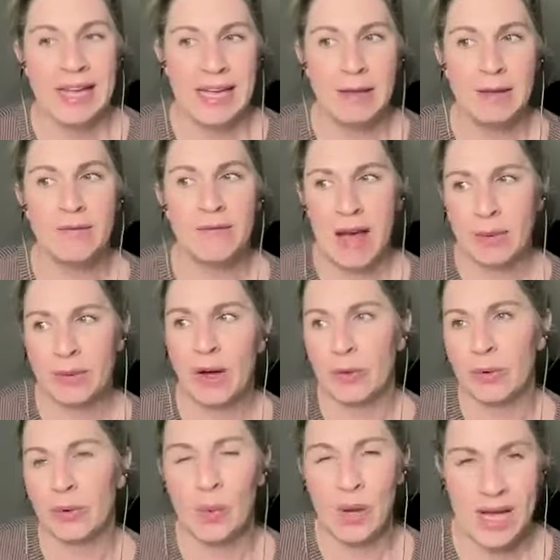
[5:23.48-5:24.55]
he found
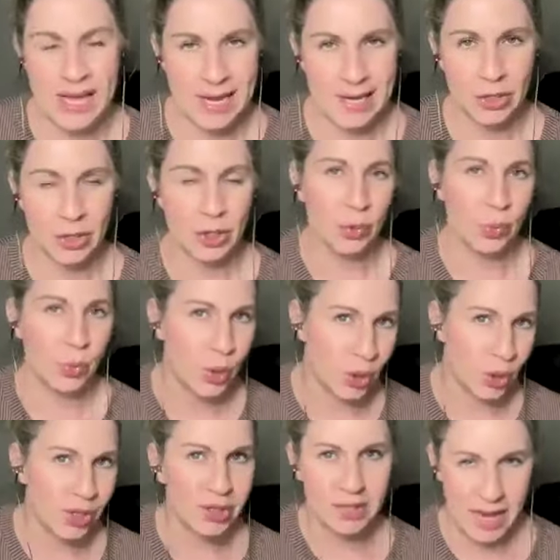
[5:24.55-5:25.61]
other ways to
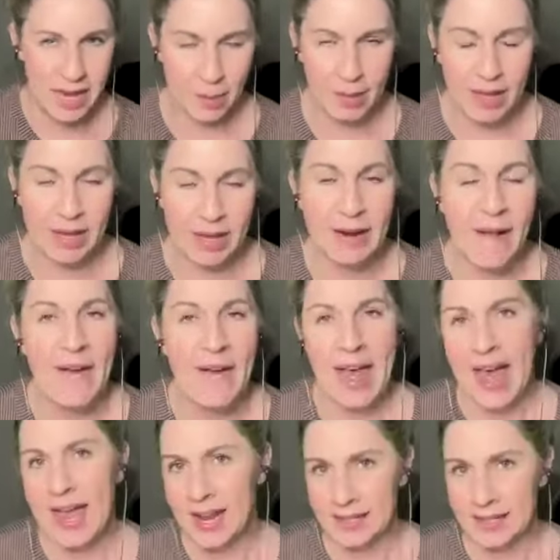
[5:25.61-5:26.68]
cook salmon
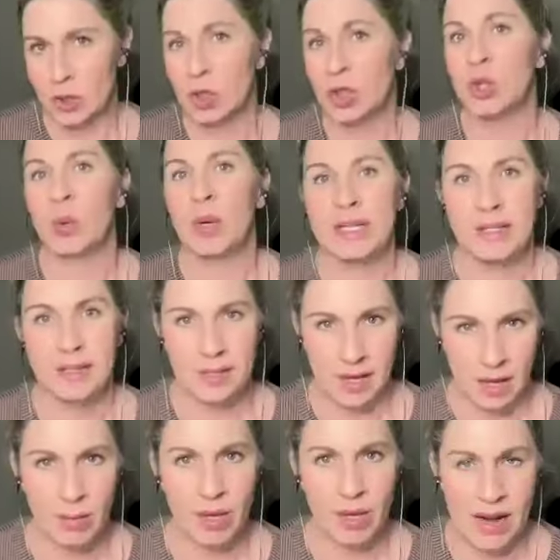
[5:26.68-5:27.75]
and has enjoyed
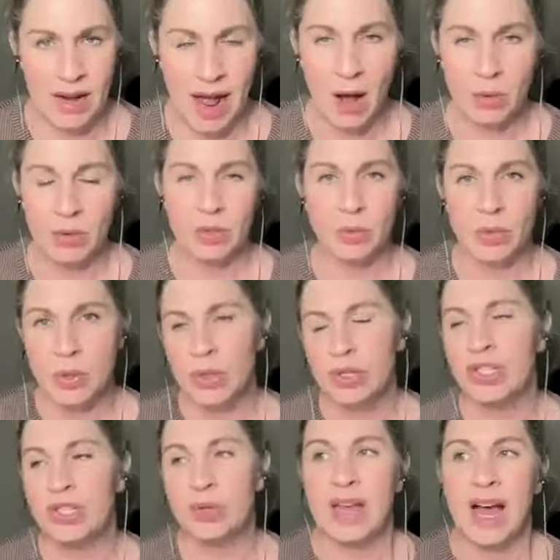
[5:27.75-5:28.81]
salmon now. So you
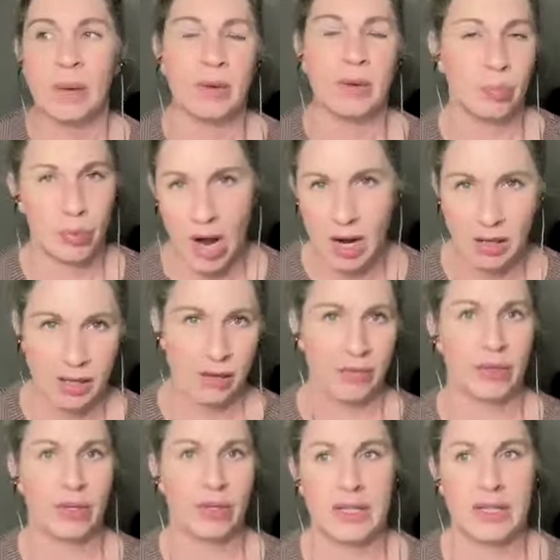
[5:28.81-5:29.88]
could do that with broccoli,
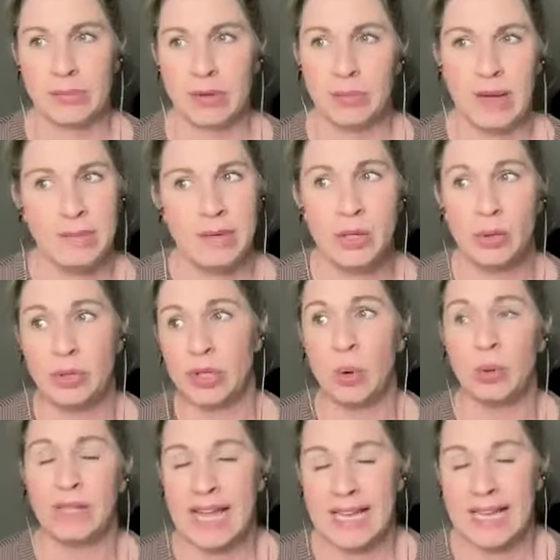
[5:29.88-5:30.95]
for example. Maybe you
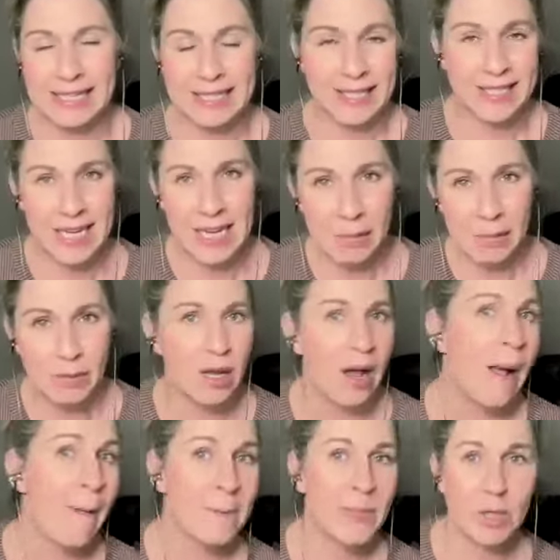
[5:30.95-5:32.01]
don't like it steamed,
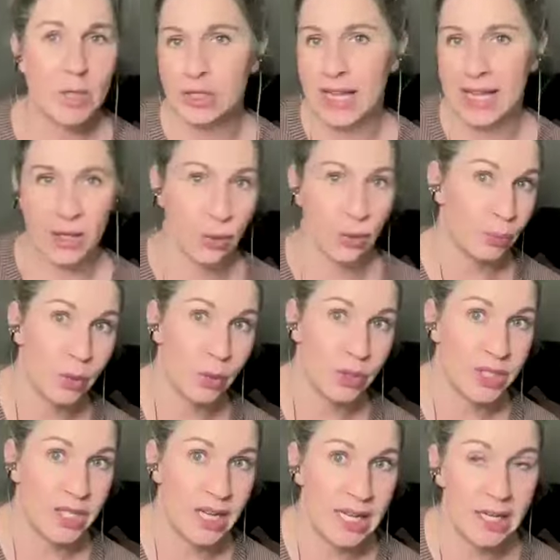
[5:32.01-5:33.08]
but you like it
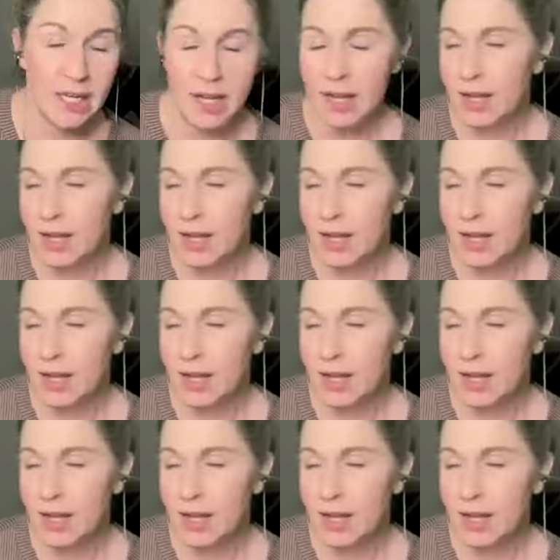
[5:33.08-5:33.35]
roasted.